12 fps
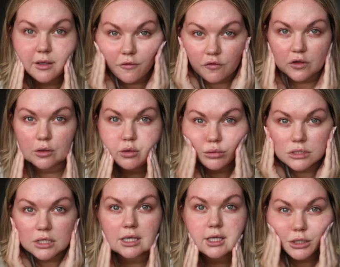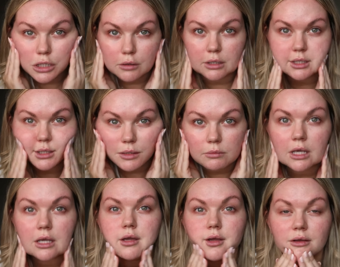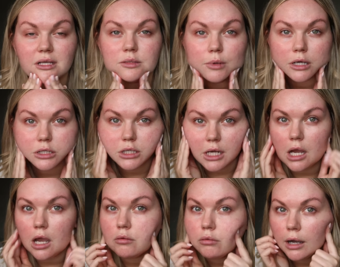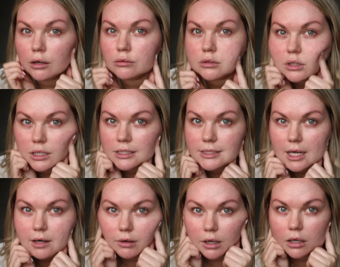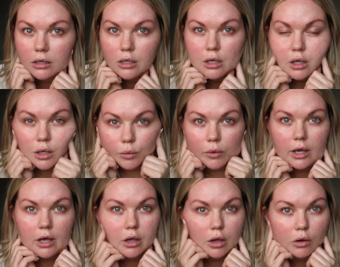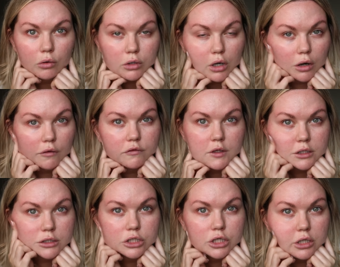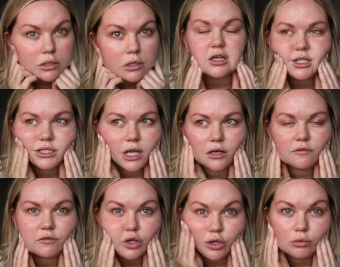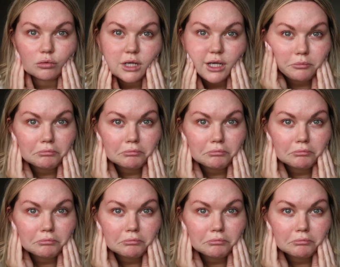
It feels like it's doing something, especially around this area where I hold a lot of tension. I just kind of googled it.